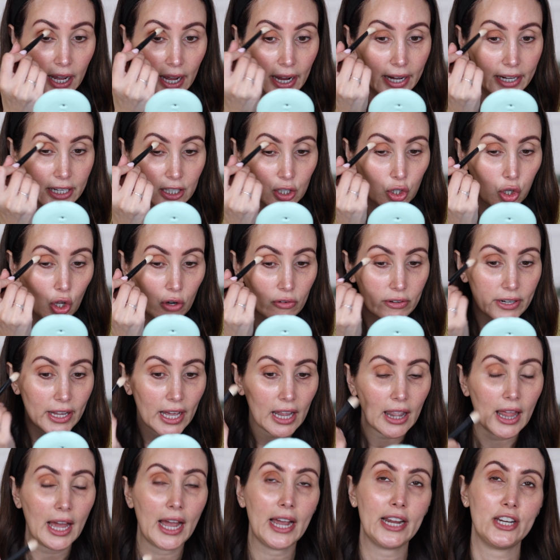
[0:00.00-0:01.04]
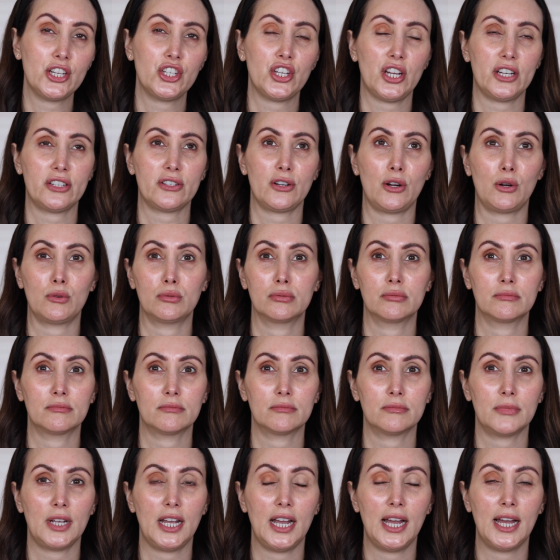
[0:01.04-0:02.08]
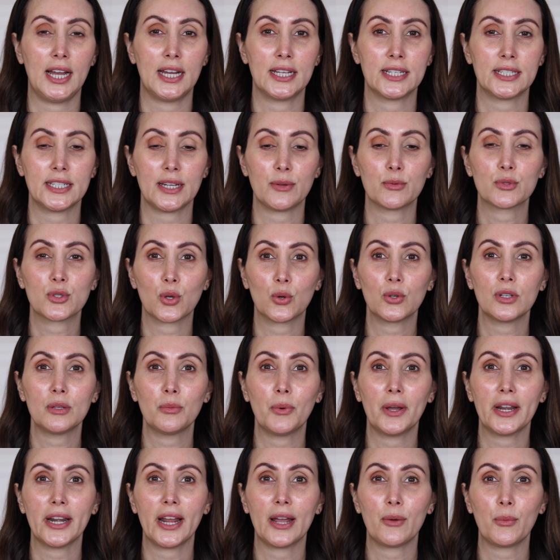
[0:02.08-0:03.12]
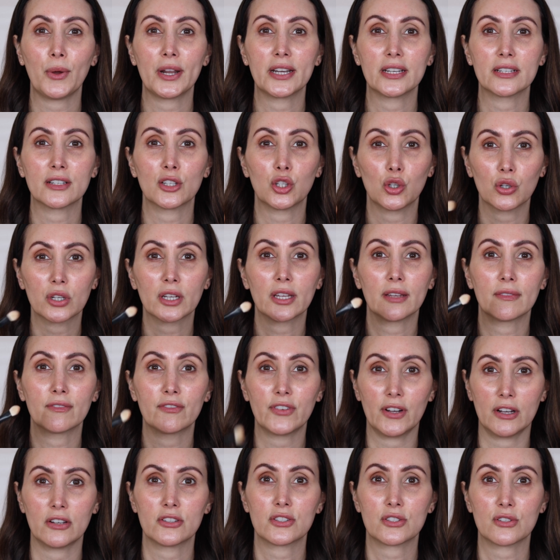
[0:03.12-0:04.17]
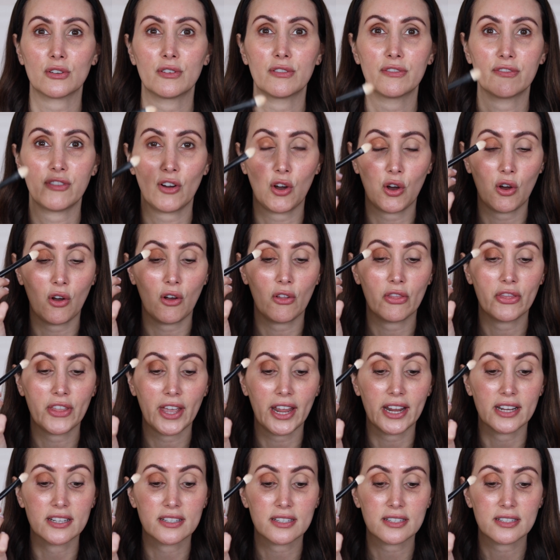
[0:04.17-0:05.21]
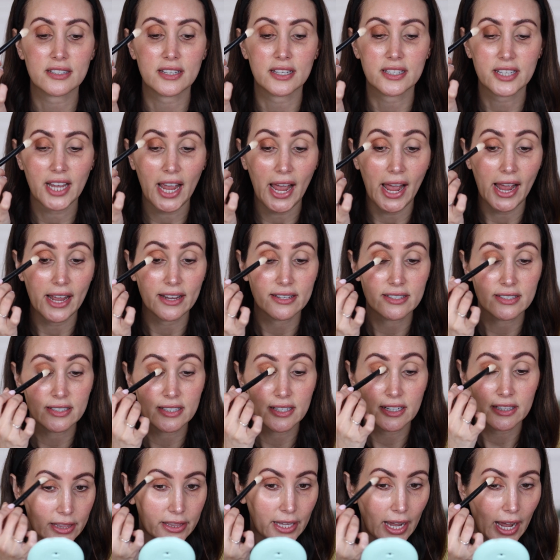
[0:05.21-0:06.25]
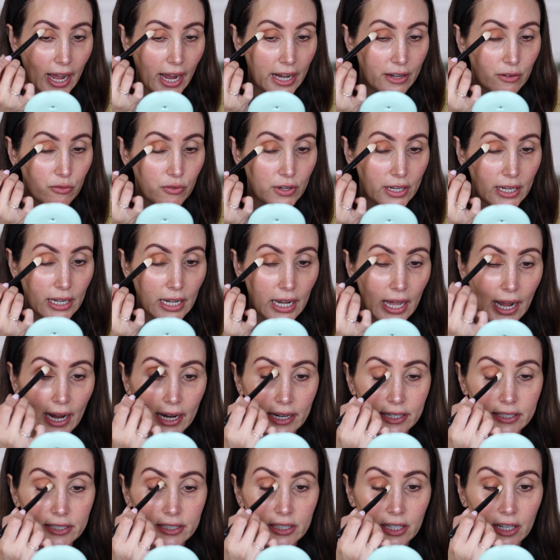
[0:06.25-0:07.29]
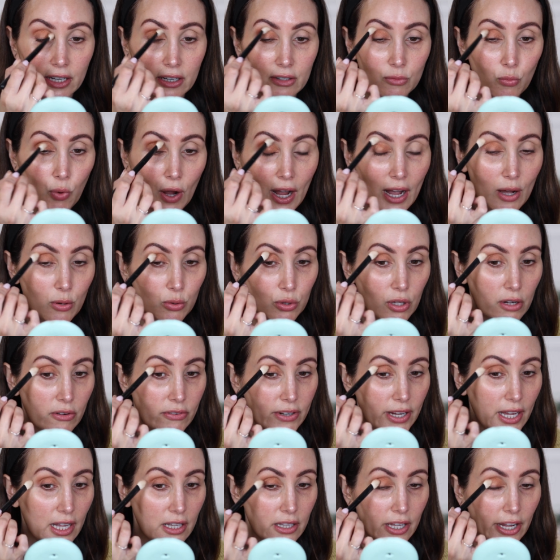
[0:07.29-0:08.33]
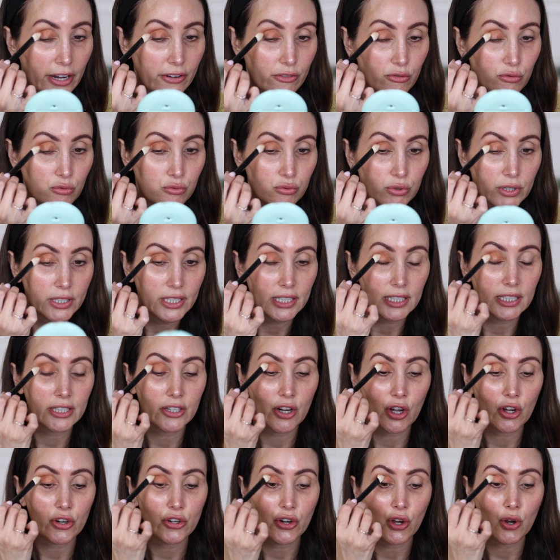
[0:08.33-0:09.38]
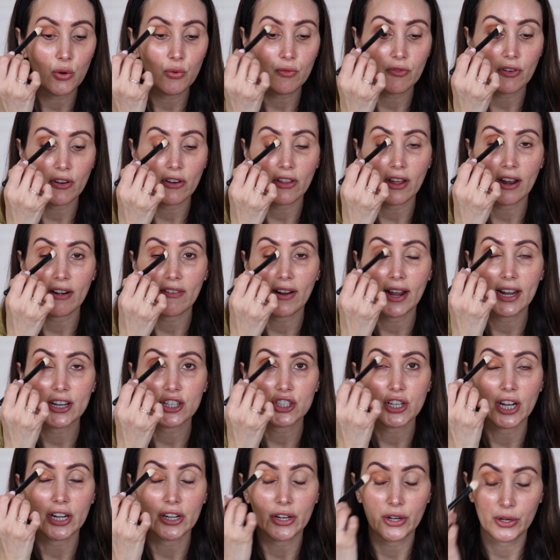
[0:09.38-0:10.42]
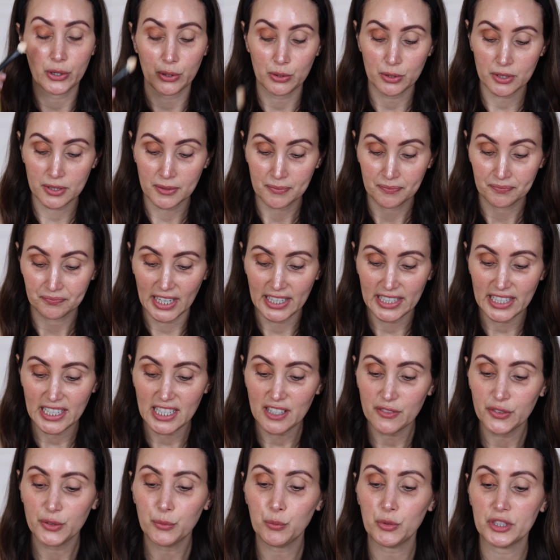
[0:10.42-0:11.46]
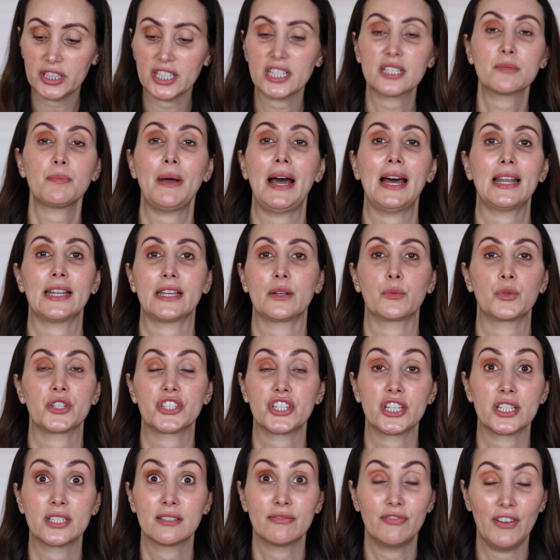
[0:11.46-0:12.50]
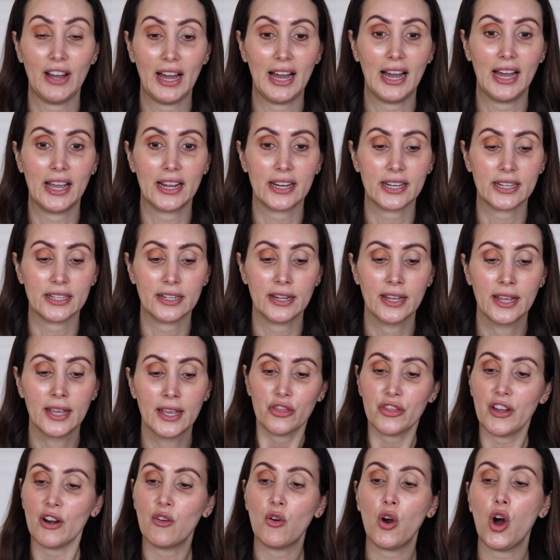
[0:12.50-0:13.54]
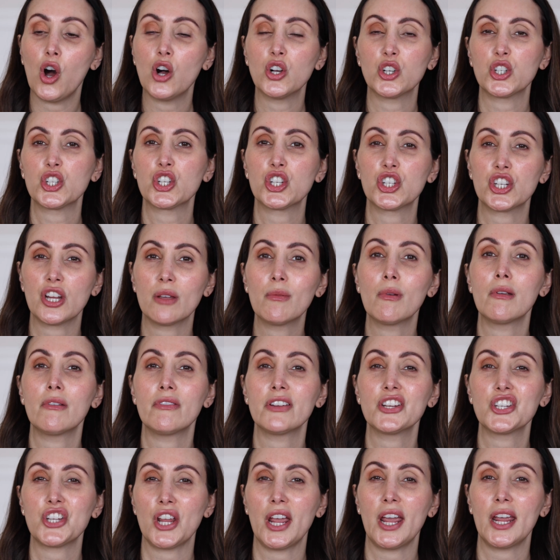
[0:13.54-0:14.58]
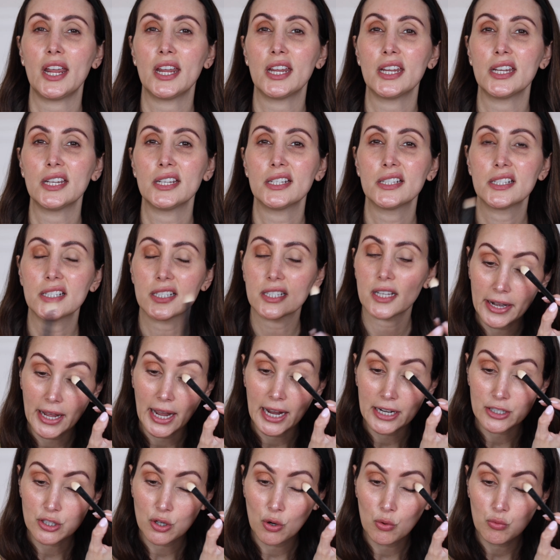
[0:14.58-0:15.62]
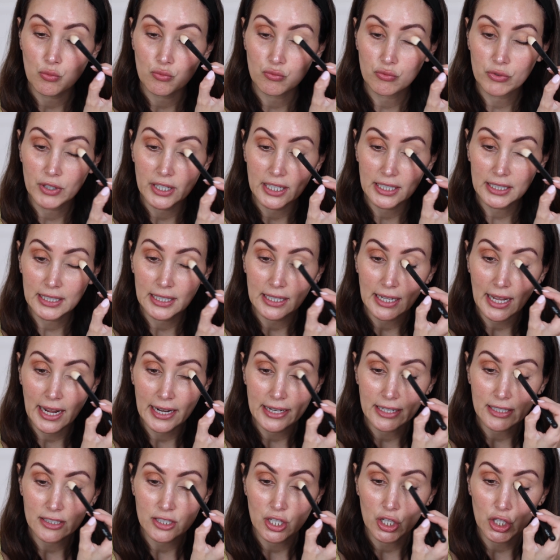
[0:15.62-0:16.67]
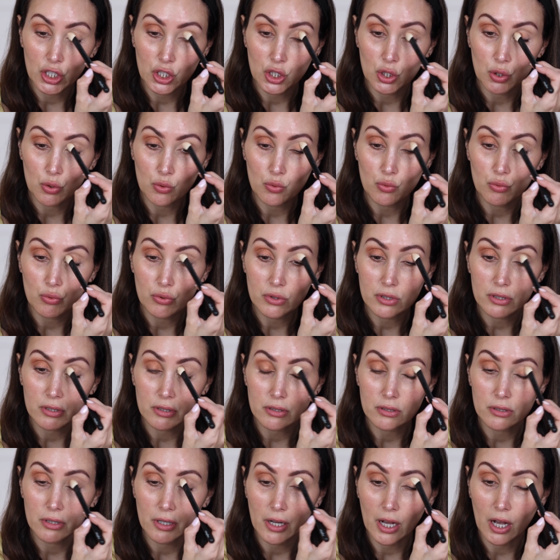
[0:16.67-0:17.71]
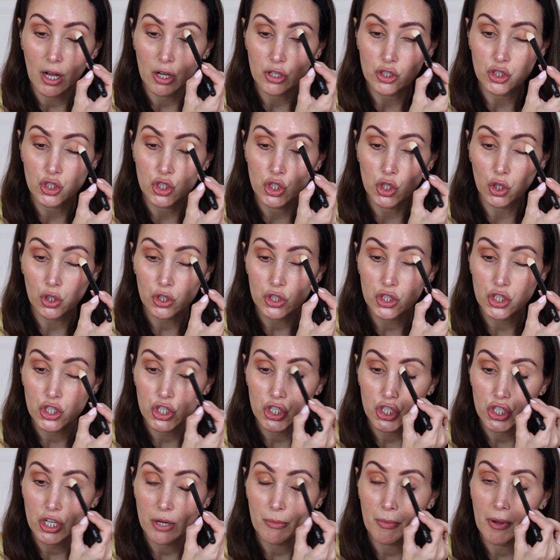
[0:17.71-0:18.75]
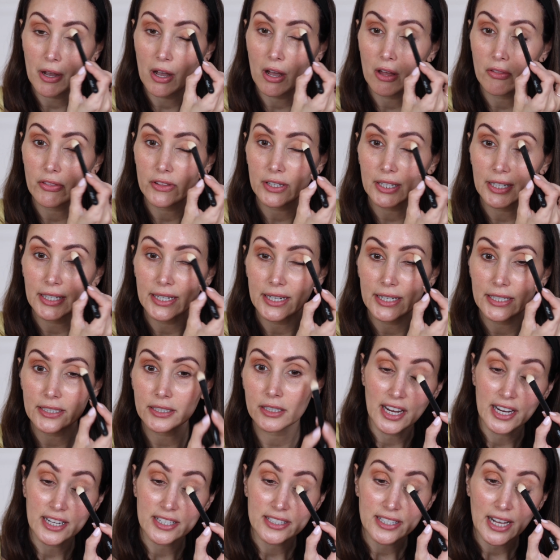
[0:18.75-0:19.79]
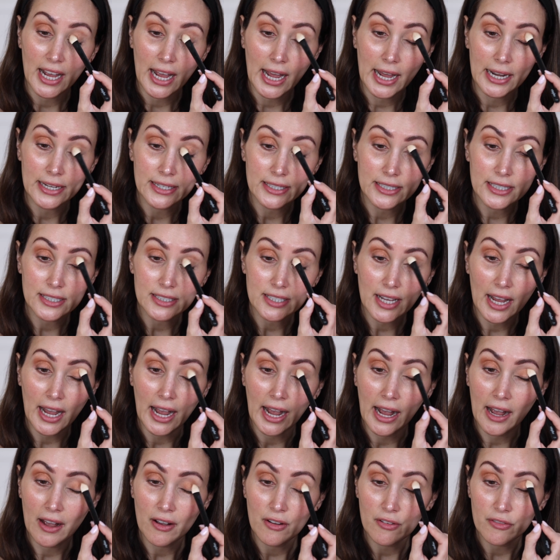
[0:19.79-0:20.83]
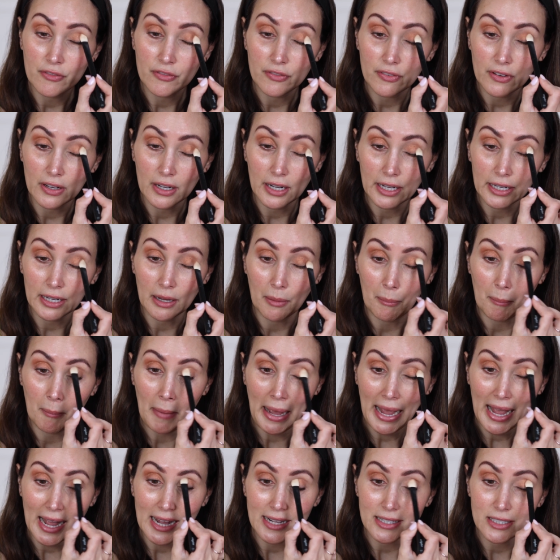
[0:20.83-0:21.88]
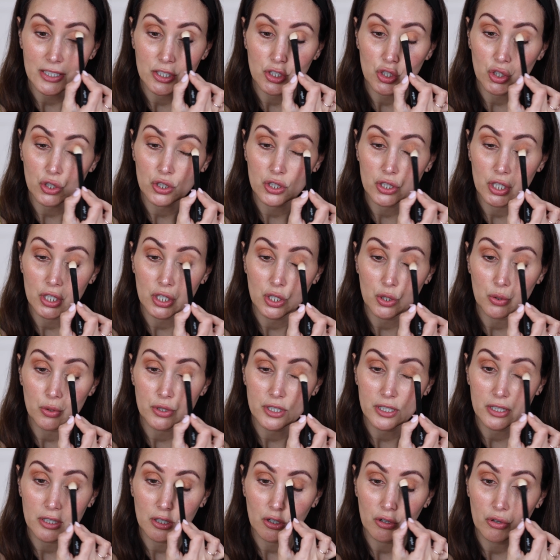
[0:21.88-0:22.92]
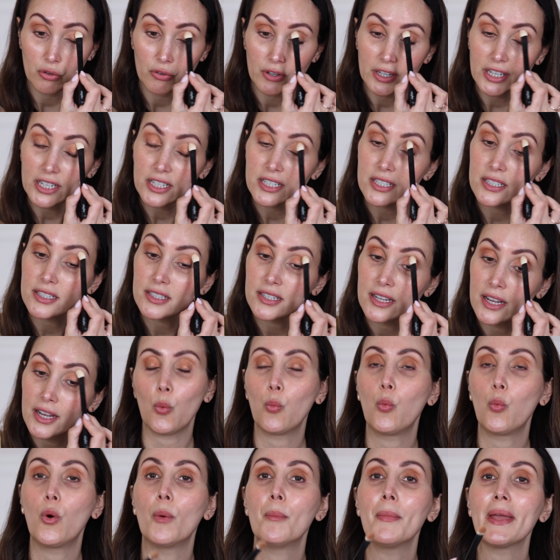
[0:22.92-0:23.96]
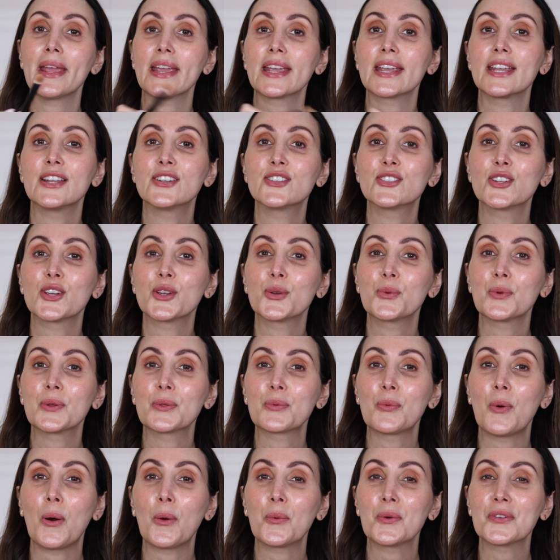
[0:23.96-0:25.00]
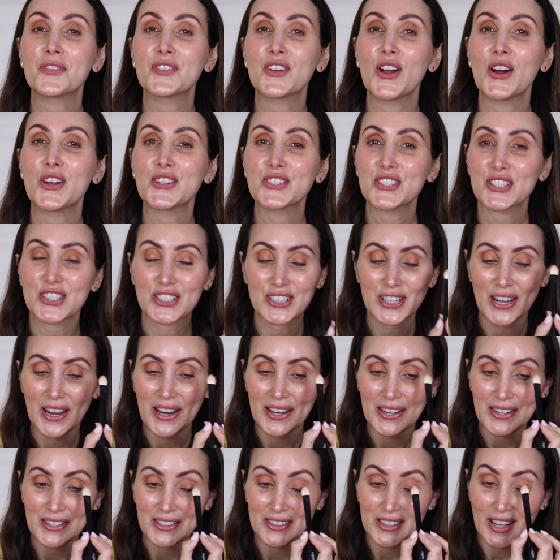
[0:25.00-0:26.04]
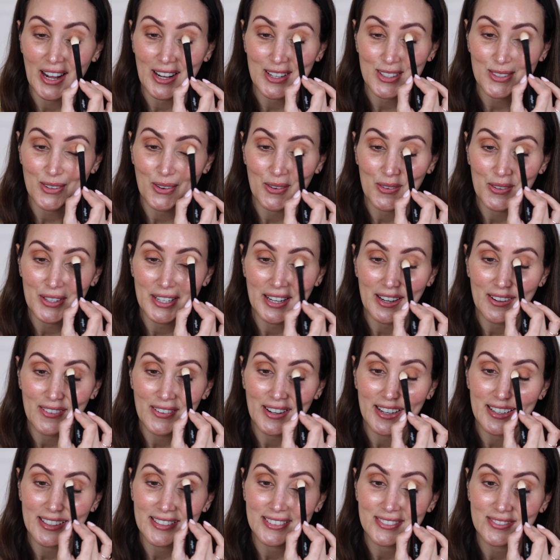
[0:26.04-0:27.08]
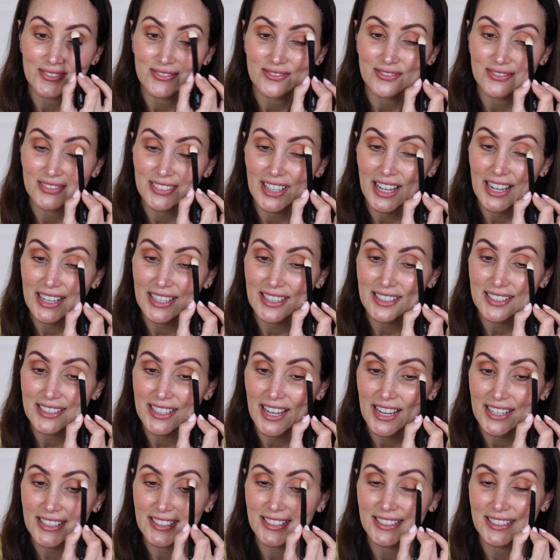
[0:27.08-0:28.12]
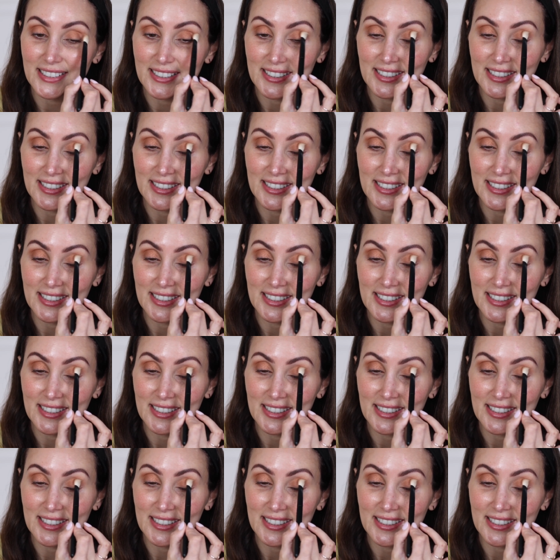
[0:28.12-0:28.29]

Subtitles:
a L'Oreal eyeshadow. And it was only when I went looking for stuff for this to test that I realised that, wow, L'Oreal are really not known for their eyeshadows. And even with this palette, which is fine, they're all shimmery shades. And I don't really like to use just shimmer on the lid. It's handy to have like a matte just to use in the crease. We're making do with what we've got today. That's what we're doing. Like I said,